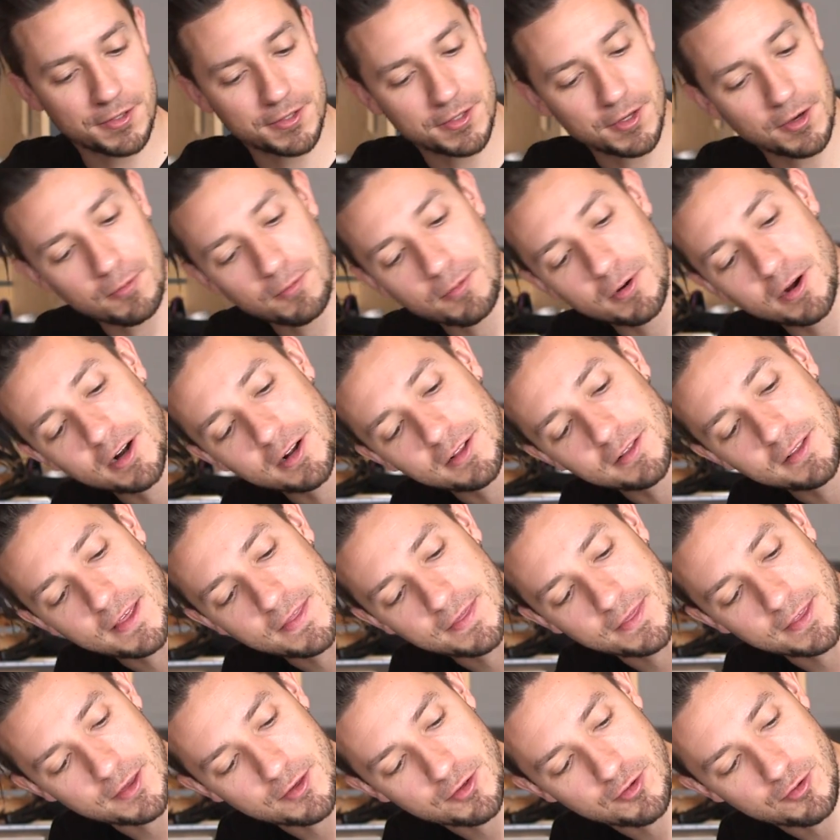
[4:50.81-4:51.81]
So we're going to
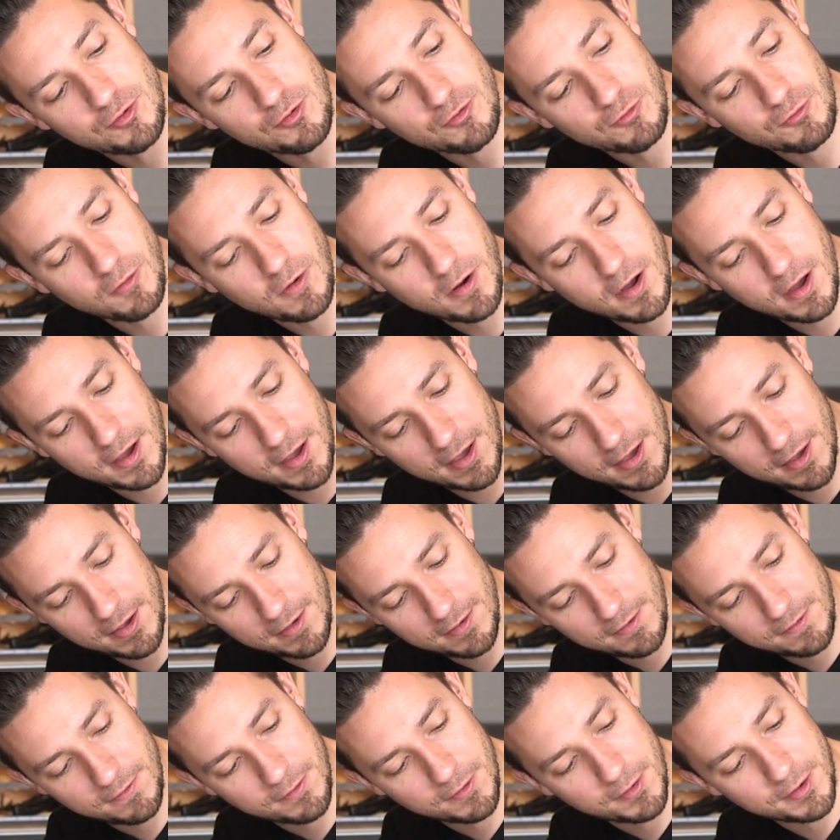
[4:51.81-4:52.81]
let this dry
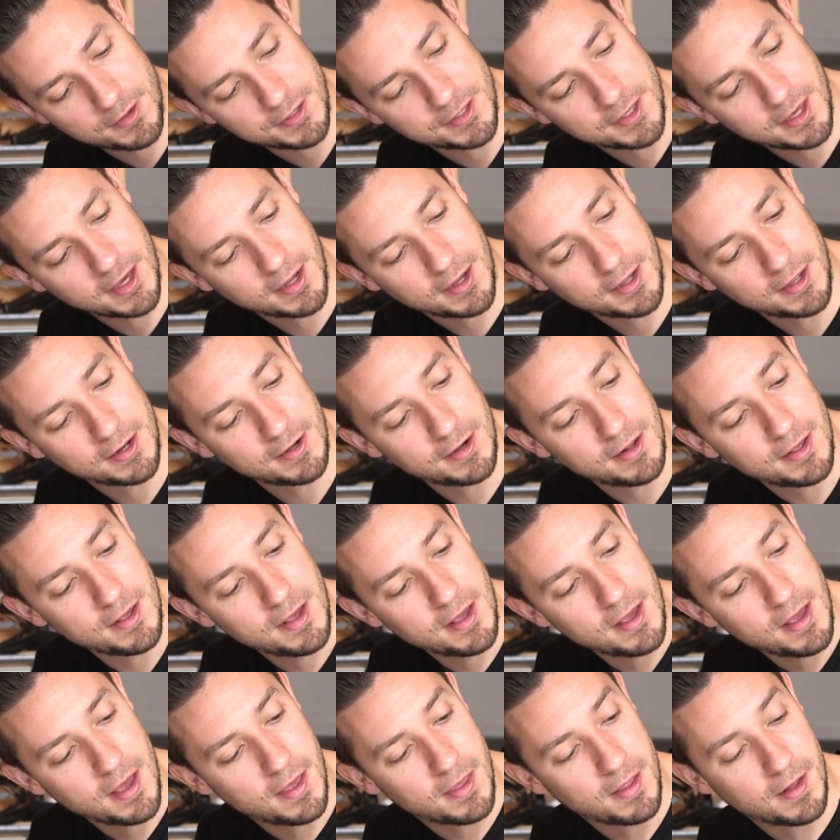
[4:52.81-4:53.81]
for a second,
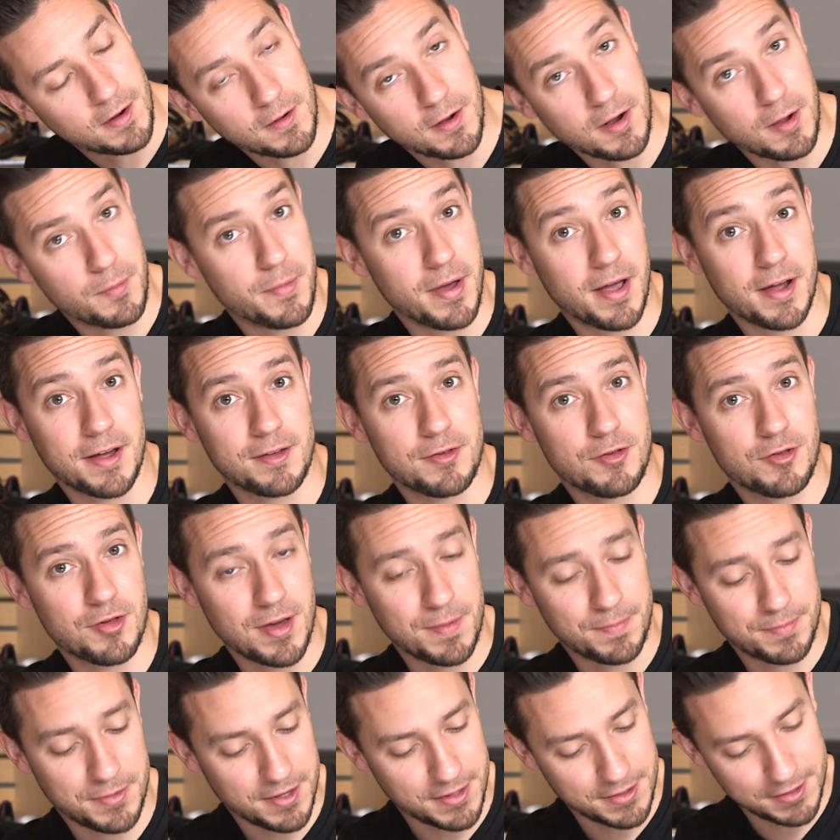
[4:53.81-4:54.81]
and then I'll come back and
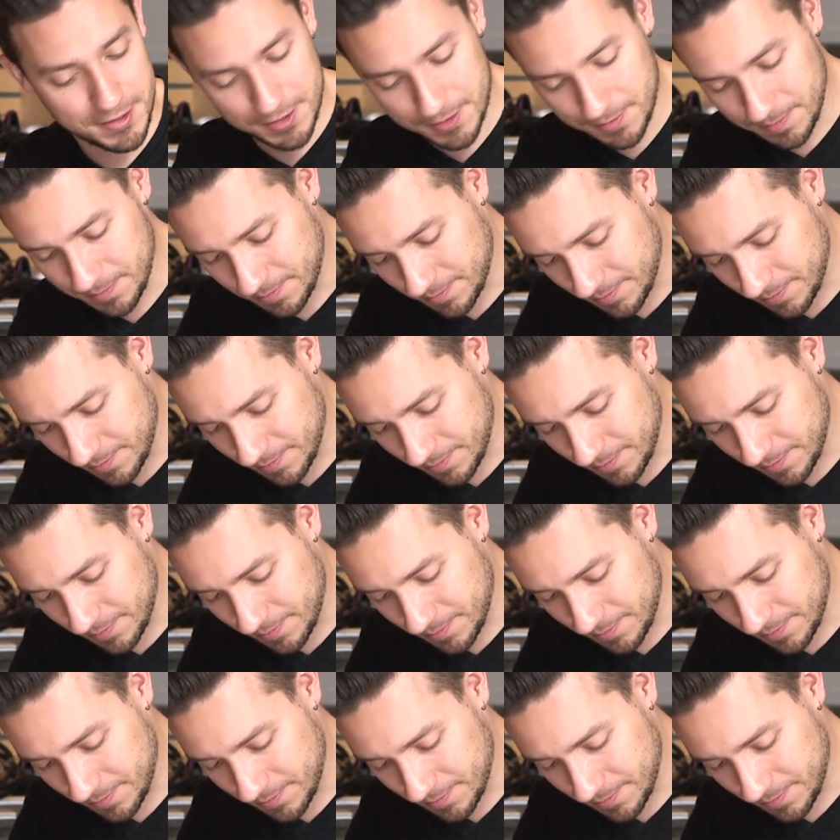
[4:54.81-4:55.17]
shape this.